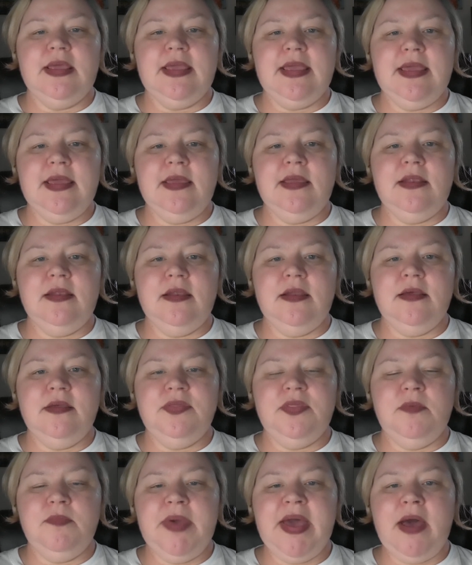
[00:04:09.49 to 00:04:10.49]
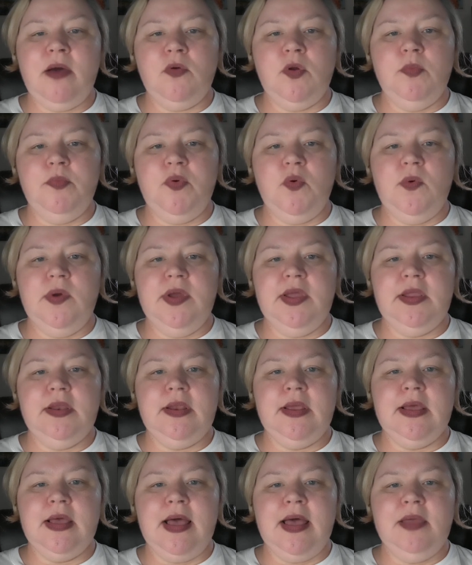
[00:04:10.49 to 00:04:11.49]
in the PowerPoint
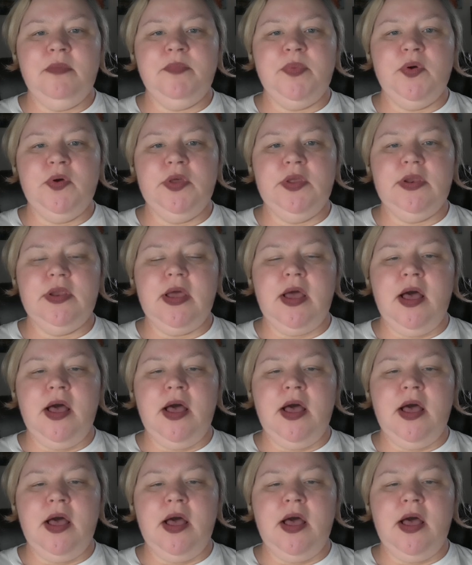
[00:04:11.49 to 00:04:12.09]
I put